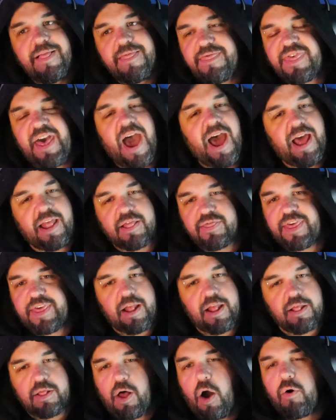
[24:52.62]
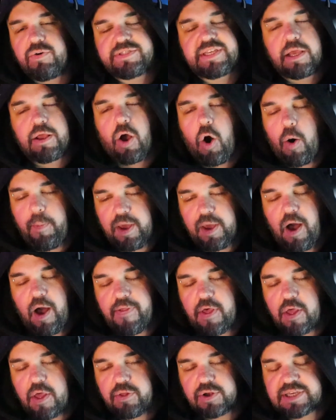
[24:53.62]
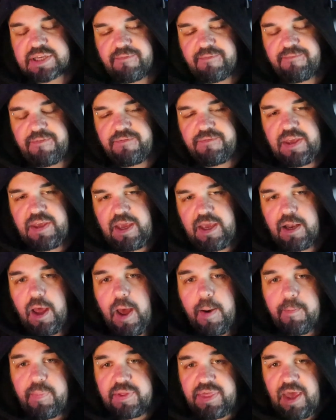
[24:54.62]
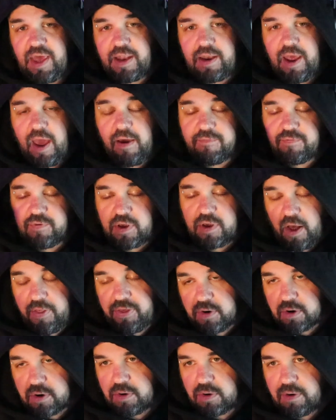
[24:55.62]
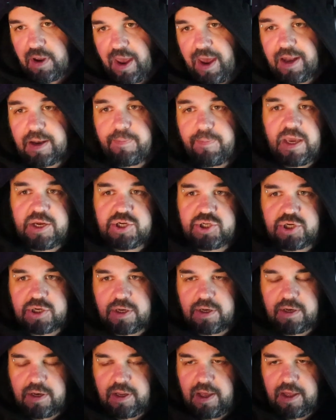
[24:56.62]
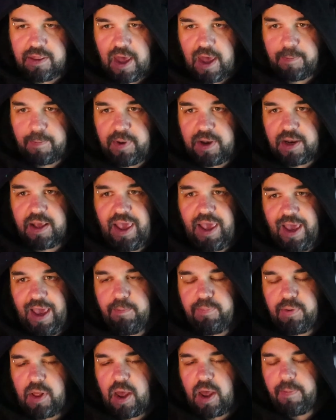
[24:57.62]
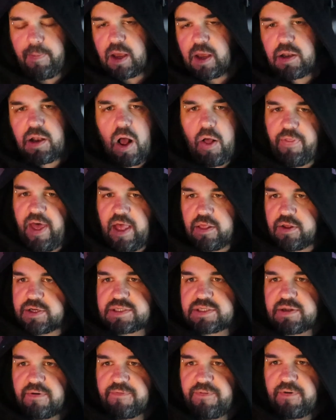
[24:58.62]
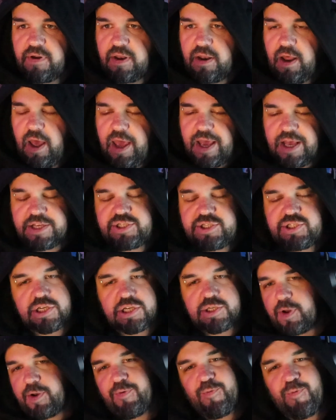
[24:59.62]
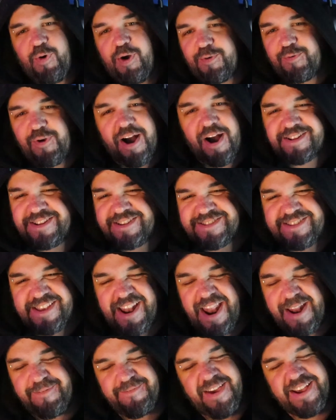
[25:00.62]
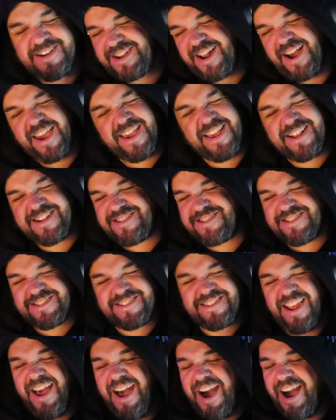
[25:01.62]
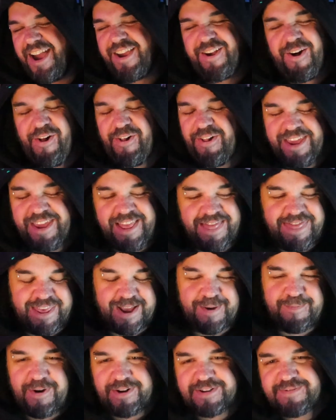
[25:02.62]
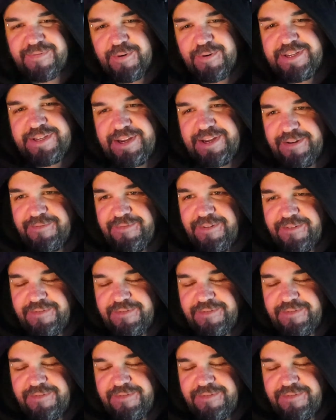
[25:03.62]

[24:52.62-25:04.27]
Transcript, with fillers: that that I was like, oh my god, that looks like 15. But then every other animation in that bit of gameplay, I'm like, no, that looks different. Yeah. It's just when when Rock does that animation, I can just like all I can think about is 14 and